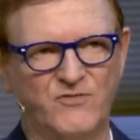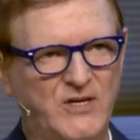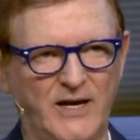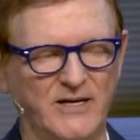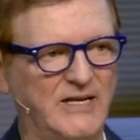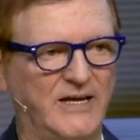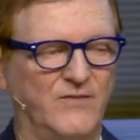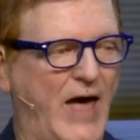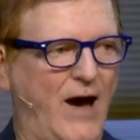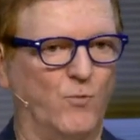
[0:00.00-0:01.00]
Kennedy, and
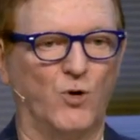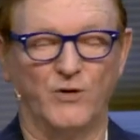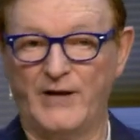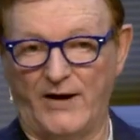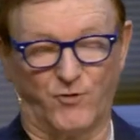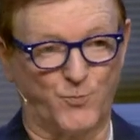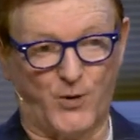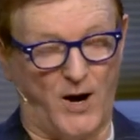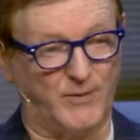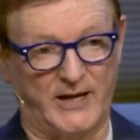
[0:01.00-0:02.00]
that will never,
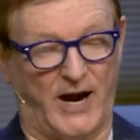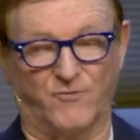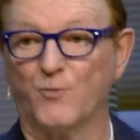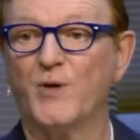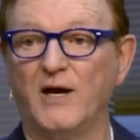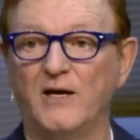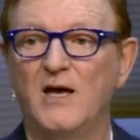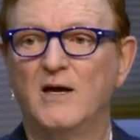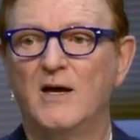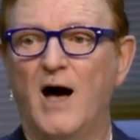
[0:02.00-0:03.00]
probably ever be,
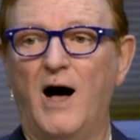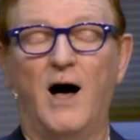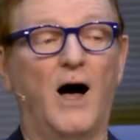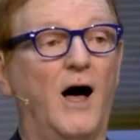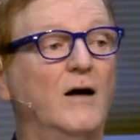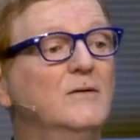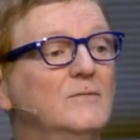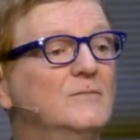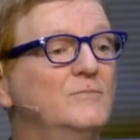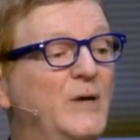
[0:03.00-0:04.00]
uh,
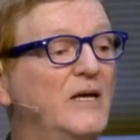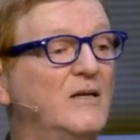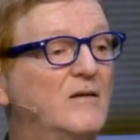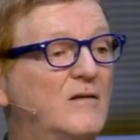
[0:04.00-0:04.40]
be